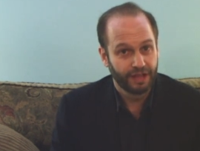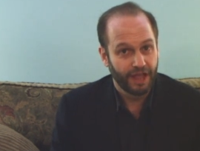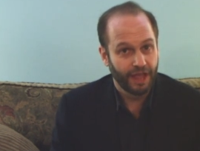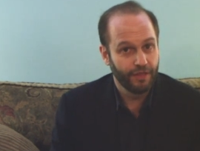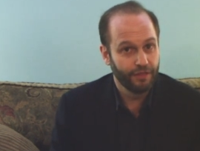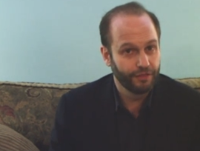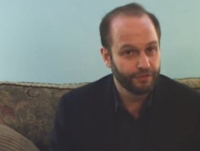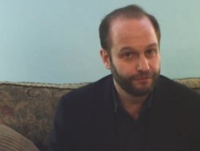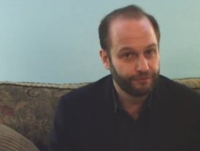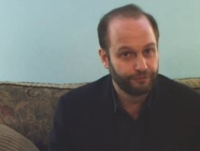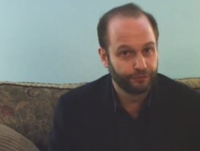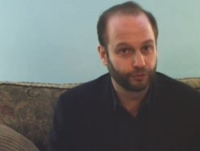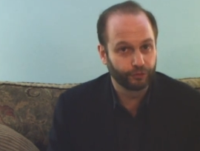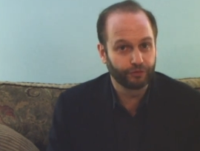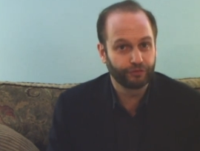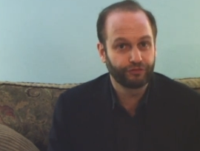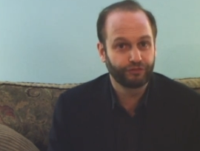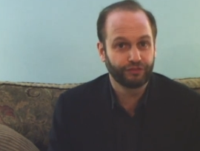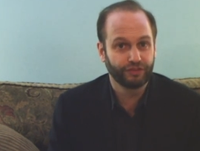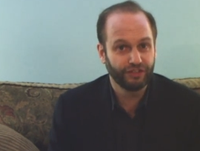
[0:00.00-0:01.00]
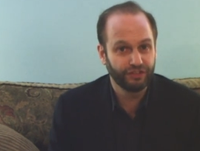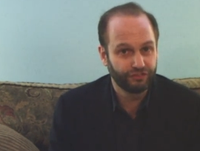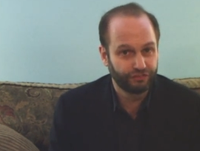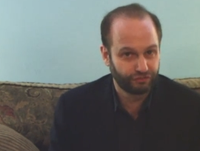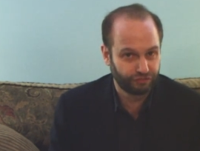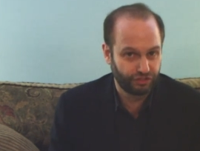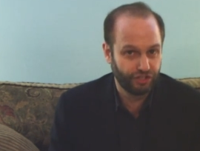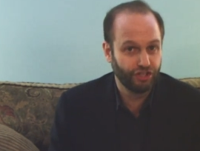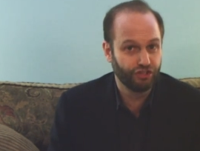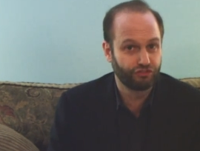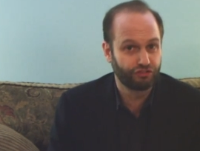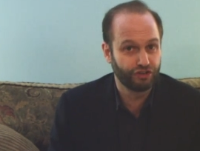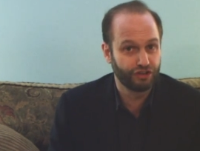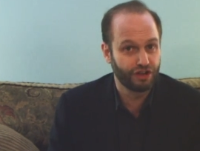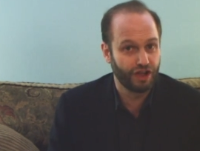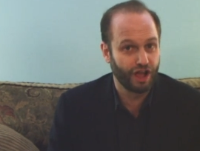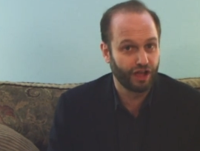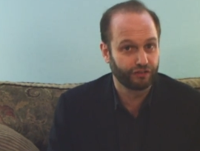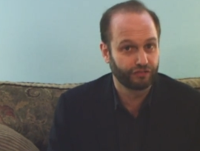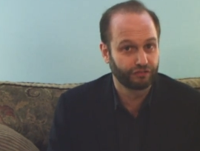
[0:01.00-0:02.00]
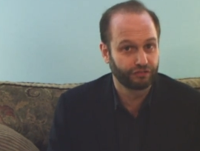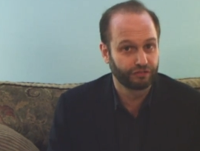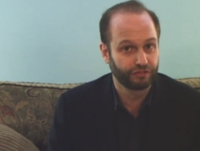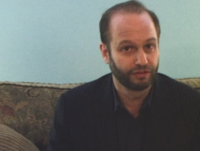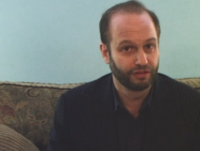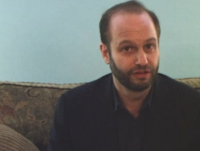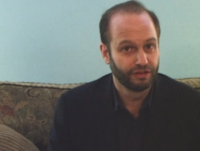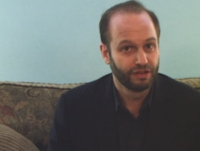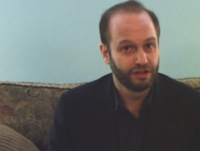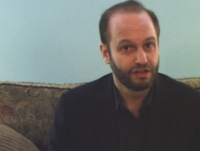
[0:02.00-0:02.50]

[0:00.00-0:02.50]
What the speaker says: And the verse is teaching us,